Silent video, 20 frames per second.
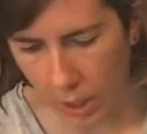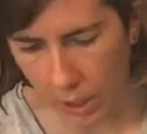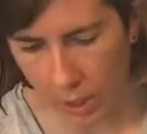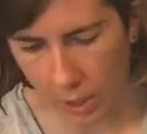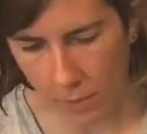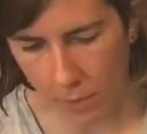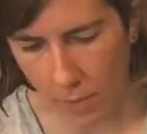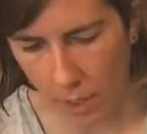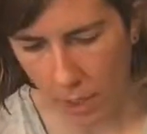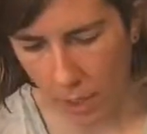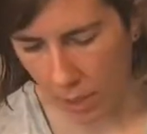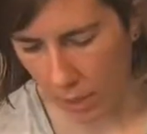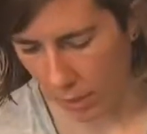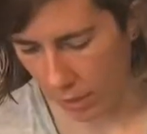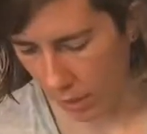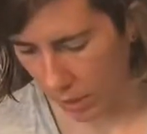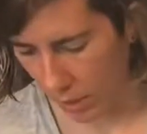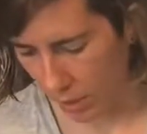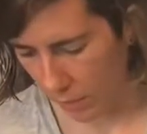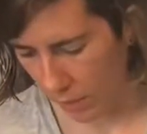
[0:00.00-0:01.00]
because I'm making
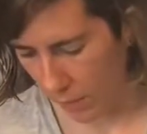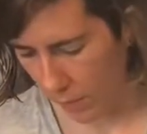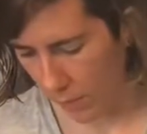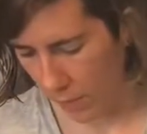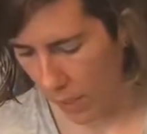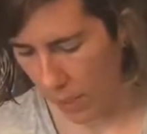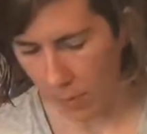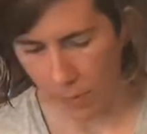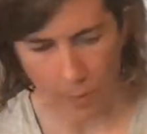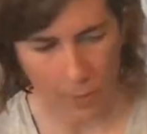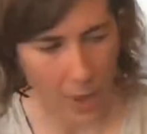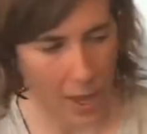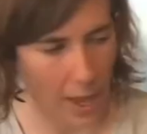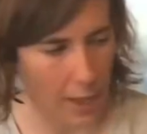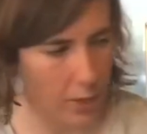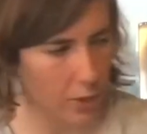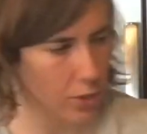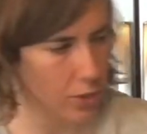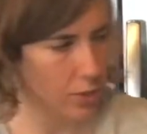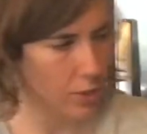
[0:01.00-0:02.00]
such a big
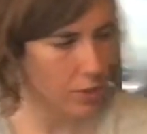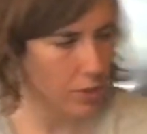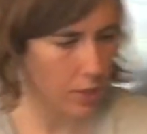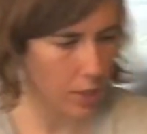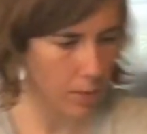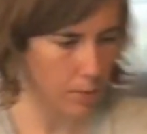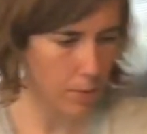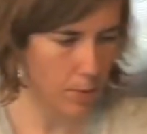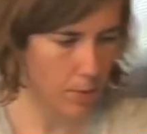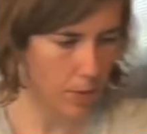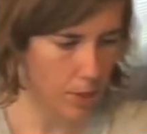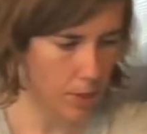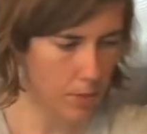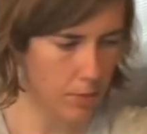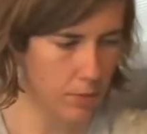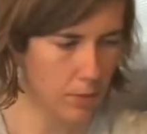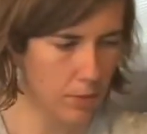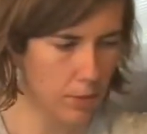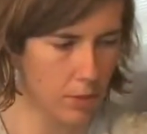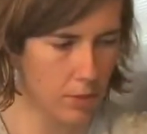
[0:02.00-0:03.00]
batch this time
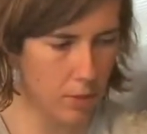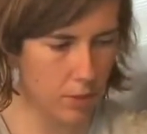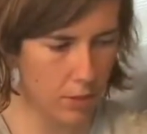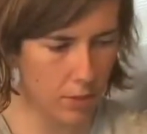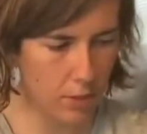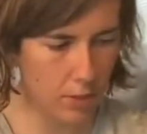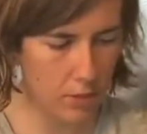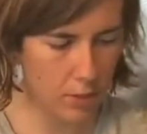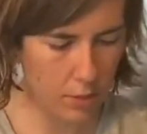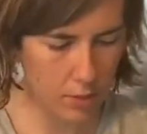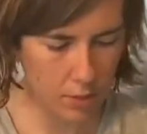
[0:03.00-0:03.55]
around, I'm